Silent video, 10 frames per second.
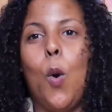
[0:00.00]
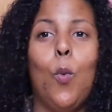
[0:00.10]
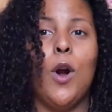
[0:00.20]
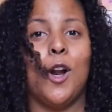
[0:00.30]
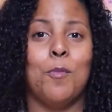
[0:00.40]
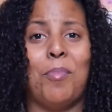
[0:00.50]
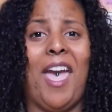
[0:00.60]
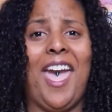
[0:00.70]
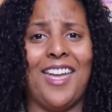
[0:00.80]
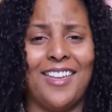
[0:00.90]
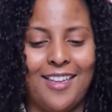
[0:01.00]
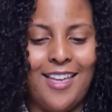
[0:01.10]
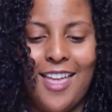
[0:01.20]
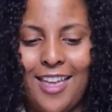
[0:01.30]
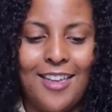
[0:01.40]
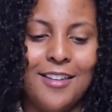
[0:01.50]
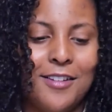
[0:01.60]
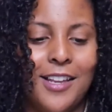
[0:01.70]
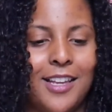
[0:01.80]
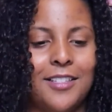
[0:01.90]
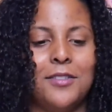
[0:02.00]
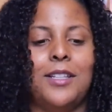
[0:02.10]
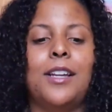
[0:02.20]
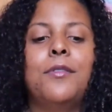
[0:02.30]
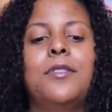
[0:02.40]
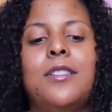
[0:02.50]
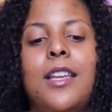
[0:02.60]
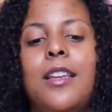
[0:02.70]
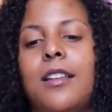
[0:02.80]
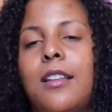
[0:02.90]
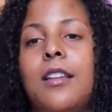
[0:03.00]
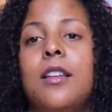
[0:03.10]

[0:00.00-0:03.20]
We're back. Hey, okay, so like I was saying,